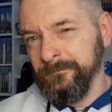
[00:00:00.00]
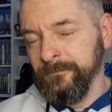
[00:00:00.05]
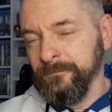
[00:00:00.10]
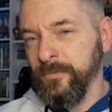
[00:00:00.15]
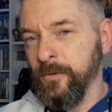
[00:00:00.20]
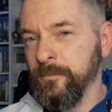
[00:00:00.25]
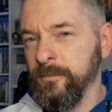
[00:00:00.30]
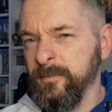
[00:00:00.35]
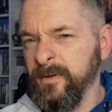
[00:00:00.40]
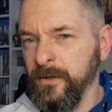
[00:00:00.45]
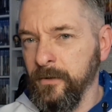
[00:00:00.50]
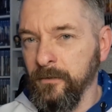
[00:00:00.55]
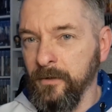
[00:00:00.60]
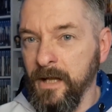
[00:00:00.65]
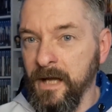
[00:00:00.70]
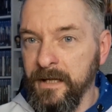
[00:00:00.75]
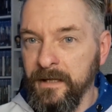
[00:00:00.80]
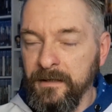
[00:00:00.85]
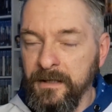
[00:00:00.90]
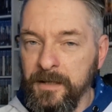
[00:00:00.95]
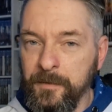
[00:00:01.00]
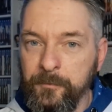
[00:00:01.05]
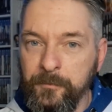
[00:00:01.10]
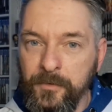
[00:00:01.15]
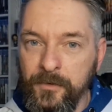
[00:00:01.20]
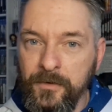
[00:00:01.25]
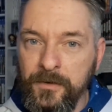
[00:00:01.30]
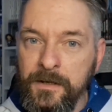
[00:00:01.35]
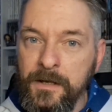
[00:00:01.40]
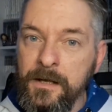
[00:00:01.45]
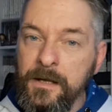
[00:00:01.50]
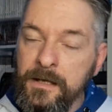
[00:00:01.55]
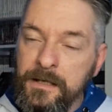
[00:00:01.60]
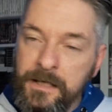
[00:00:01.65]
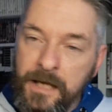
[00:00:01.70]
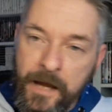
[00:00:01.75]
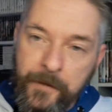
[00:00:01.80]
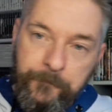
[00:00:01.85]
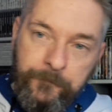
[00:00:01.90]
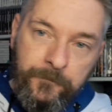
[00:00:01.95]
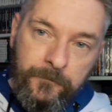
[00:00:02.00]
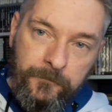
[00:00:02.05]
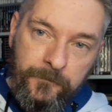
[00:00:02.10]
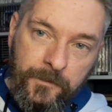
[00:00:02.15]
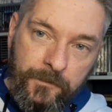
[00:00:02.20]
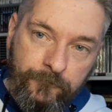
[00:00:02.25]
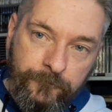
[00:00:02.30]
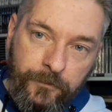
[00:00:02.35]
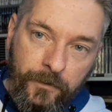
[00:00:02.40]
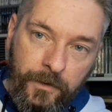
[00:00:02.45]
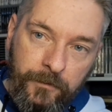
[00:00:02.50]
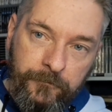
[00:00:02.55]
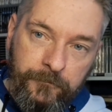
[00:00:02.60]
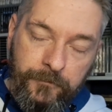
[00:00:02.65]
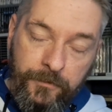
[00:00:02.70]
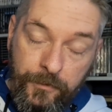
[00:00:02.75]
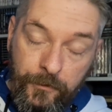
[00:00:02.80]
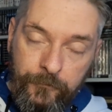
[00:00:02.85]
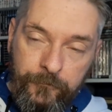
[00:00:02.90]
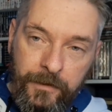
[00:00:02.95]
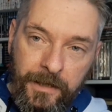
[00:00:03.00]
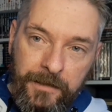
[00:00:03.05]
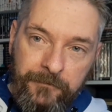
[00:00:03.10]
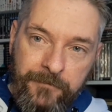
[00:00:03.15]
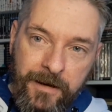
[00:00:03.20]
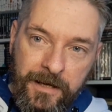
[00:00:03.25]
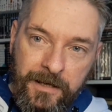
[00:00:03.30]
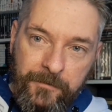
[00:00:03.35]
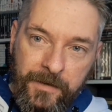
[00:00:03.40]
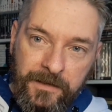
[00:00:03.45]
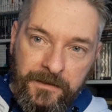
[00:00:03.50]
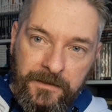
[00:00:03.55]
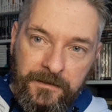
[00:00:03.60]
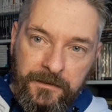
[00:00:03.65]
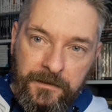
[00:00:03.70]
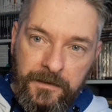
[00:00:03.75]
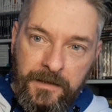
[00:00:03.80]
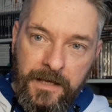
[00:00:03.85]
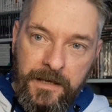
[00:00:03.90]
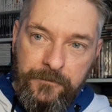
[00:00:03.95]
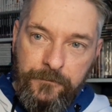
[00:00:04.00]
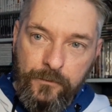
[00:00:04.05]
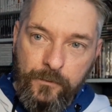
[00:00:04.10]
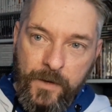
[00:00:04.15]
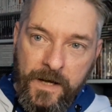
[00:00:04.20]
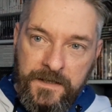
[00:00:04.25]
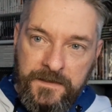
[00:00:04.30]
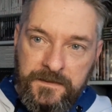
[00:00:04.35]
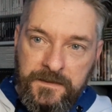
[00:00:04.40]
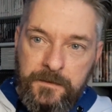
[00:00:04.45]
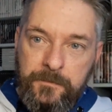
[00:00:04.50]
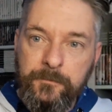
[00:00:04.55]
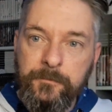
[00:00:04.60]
probably unlikely, but yeah, thoroughly recommended. Evil West,